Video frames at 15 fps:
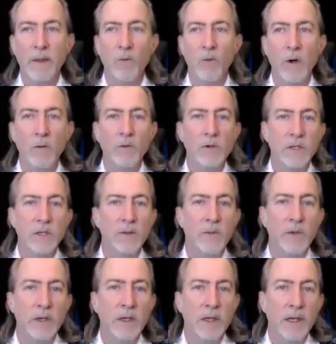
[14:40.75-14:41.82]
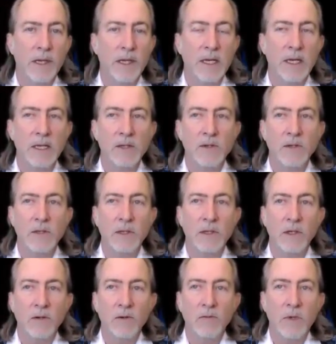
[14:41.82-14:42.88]
what were some of the things
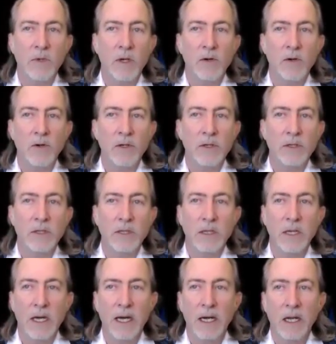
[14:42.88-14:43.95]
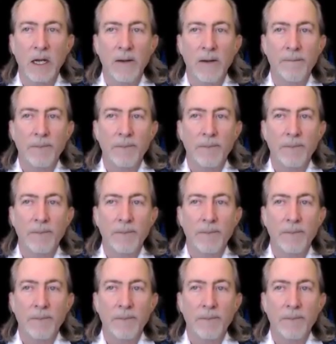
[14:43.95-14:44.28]
that you noticed that